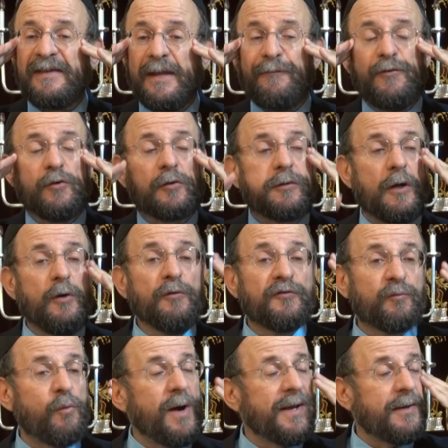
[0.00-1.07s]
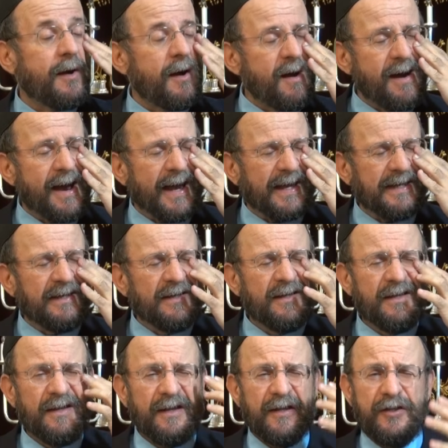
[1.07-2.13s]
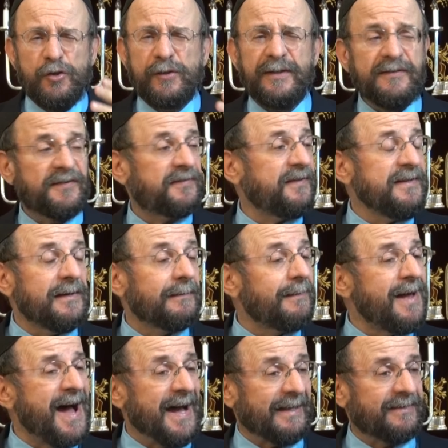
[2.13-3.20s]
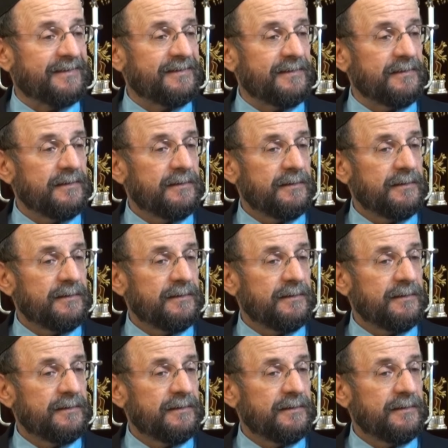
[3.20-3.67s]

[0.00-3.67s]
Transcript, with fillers: that if you close one eye, you can see a lot.